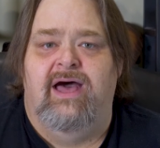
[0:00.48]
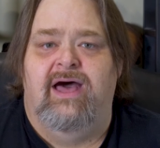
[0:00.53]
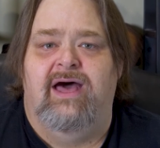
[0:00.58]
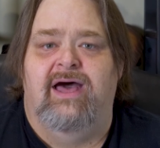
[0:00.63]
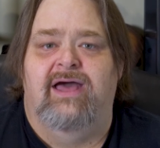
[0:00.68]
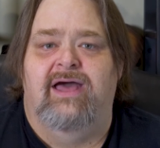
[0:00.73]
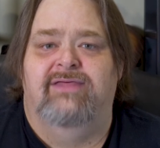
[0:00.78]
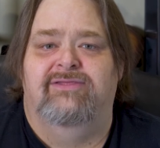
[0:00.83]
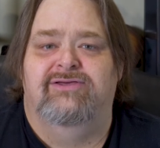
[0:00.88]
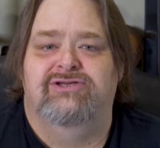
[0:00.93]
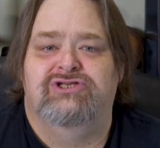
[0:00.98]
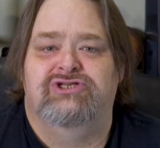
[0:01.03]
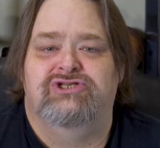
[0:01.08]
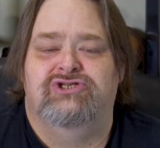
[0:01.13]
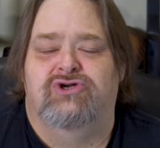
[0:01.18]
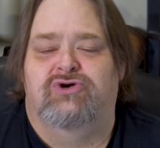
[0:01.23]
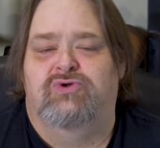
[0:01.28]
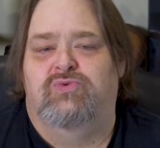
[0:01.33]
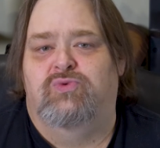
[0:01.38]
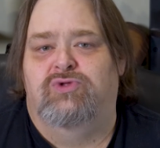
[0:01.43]
Hi, this is
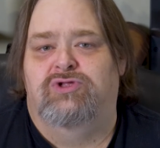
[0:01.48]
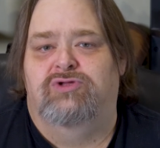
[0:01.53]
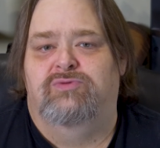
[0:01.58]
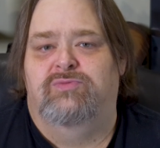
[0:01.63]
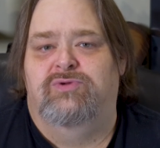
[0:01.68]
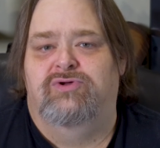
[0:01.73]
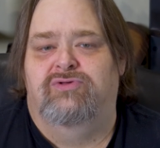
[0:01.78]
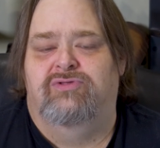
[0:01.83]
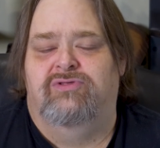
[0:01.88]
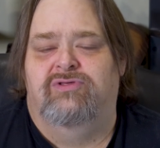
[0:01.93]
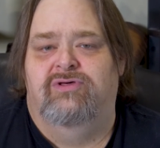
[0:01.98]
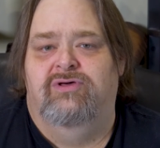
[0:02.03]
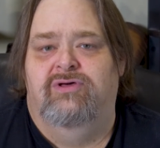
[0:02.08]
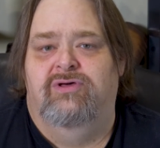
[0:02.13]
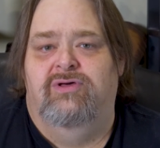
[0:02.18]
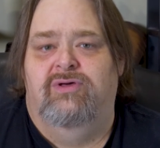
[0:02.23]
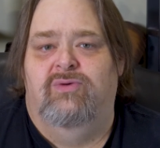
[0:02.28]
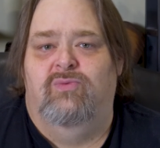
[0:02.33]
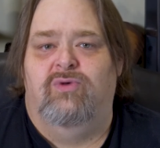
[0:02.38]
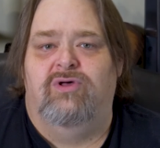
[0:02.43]
Shawn Wildermuth.
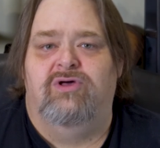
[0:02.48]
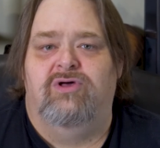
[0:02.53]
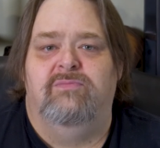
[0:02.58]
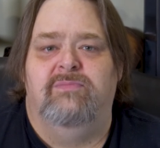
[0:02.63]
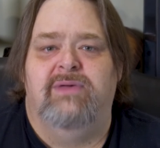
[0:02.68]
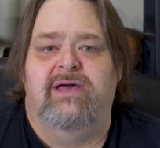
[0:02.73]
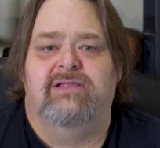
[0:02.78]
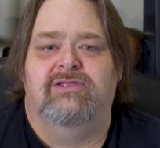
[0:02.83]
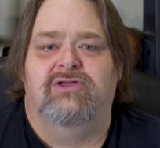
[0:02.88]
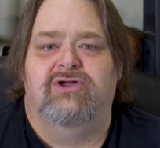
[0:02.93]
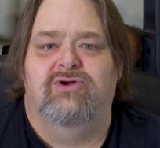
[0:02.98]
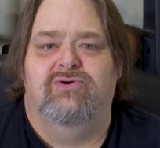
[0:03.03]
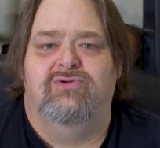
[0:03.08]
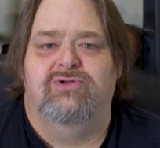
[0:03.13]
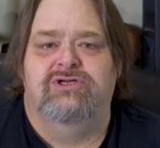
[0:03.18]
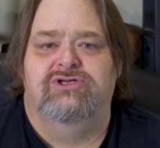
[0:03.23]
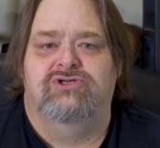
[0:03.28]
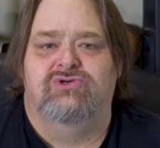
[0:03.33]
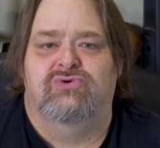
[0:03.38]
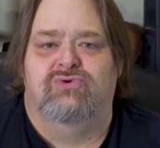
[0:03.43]
Welcome back to
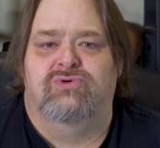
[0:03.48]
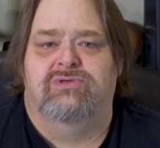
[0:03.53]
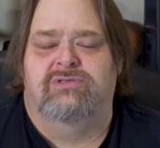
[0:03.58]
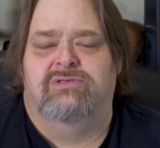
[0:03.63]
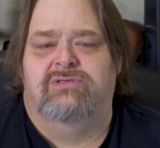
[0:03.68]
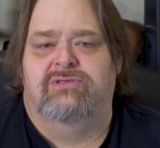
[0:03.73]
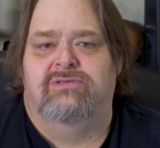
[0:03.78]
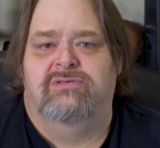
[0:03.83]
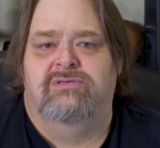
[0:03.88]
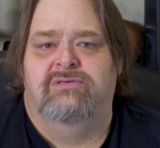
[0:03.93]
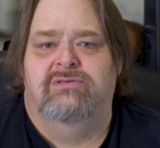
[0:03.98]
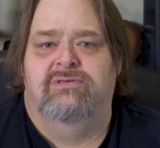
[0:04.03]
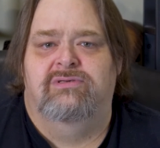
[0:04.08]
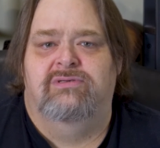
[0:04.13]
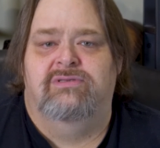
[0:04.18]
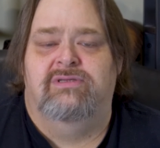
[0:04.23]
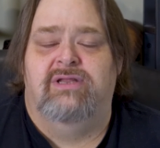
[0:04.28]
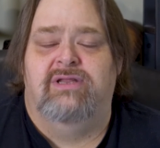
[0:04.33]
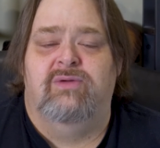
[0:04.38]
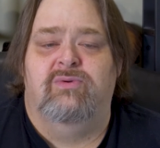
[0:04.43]
Coding Shorts.
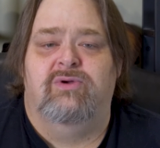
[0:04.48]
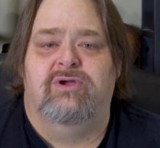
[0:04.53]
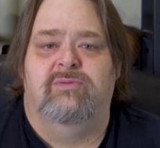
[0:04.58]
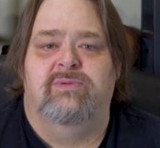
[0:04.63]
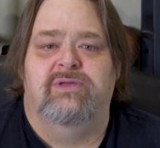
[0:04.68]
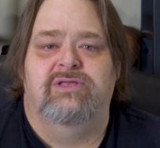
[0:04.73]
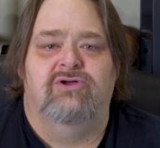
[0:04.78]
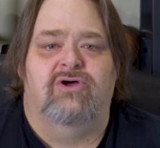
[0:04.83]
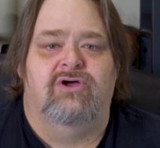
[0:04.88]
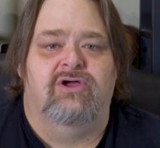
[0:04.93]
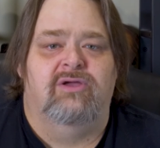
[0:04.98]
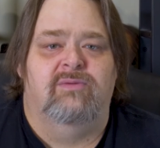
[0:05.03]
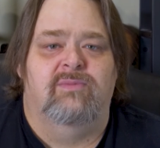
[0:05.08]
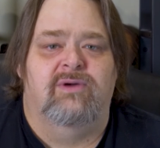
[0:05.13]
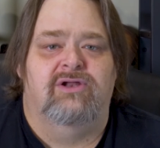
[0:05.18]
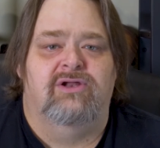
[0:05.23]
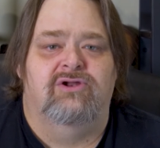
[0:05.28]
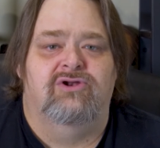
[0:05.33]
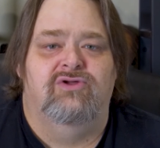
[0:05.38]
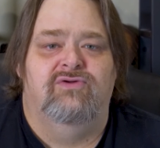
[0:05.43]
Today we're going to be talking
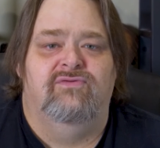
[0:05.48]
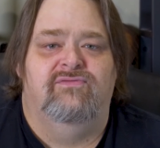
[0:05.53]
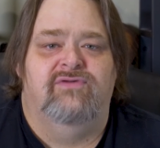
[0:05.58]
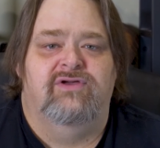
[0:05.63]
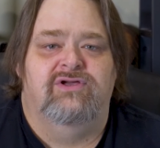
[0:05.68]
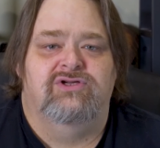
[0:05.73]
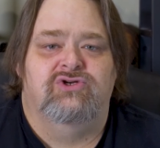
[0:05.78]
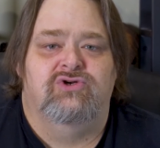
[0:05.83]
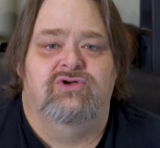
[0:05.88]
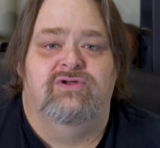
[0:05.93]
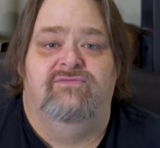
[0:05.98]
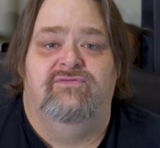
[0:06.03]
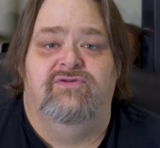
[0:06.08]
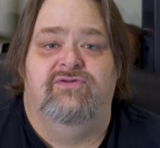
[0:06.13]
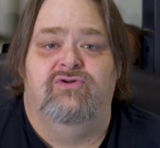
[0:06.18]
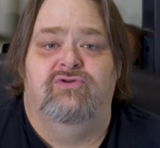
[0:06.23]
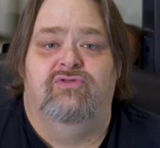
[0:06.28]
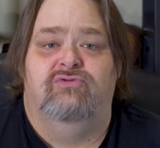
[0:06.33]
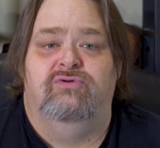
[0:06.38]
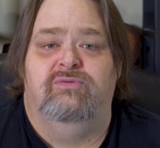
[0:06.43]
about a new feature in
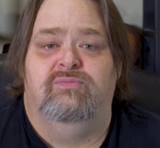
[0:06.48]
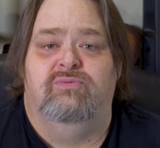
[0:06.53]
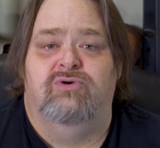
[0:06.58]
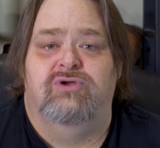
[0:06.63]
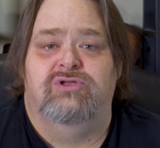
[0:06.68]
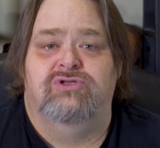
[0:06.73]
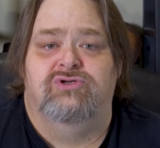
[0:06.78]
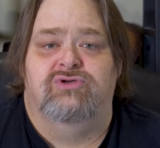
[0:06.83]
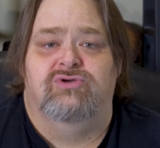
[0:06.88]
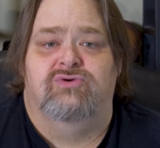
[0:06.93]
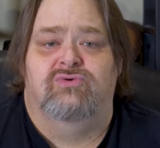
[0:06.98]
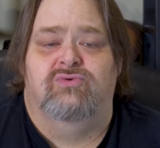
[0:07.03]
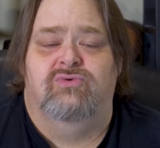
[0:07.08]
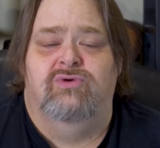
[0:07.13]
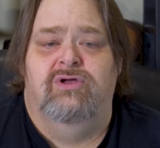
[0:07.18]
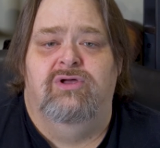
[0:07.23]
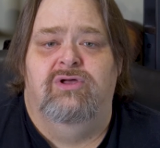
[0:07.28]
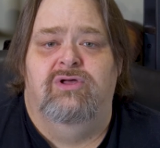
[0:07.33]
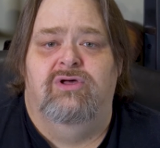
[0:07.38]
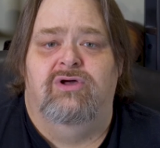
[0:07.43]
Vue 3.2
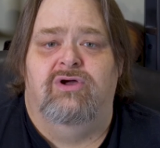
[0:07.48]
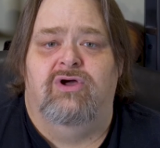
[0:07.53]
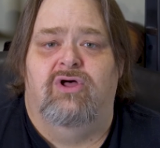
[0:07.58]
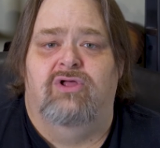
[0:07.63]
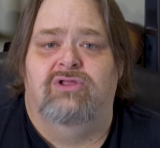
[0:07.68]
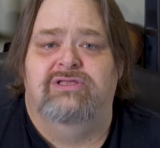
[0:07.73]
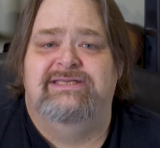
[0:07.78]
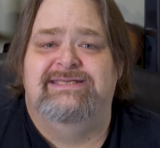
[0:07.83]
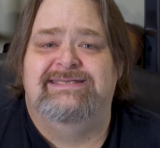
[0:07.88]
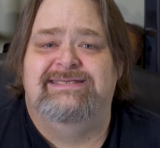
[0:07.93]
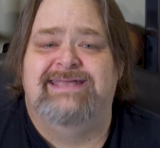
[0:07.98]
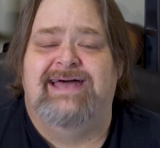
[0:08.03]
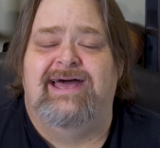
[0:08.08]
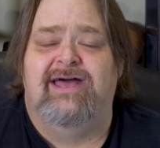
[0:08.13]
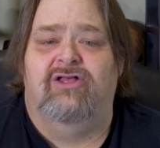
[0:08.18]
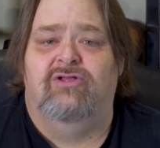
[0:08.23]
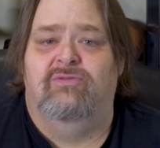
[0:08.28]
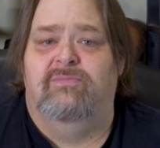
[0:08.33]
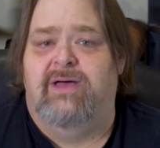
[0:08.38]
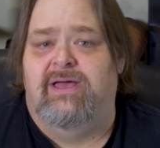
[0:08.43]
called
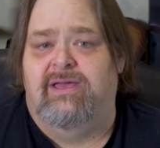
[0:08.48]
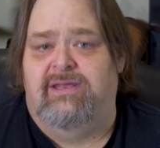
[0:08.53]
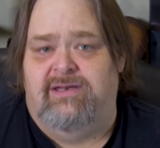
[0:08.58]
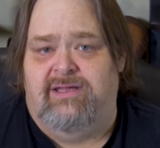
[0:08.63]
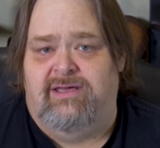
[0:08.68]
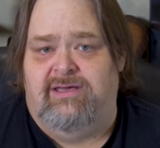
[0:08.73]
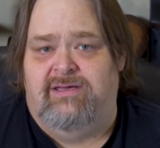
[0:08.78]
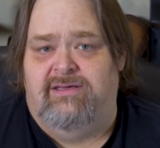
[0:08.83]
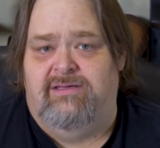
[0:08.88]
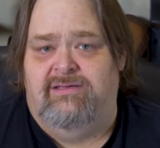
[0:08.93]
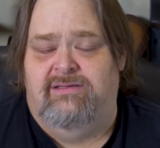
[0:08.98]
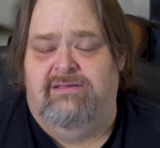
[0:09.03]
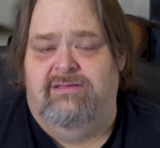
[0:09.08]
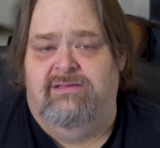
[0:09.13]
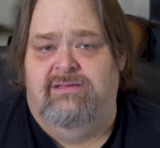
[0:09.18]
style binding.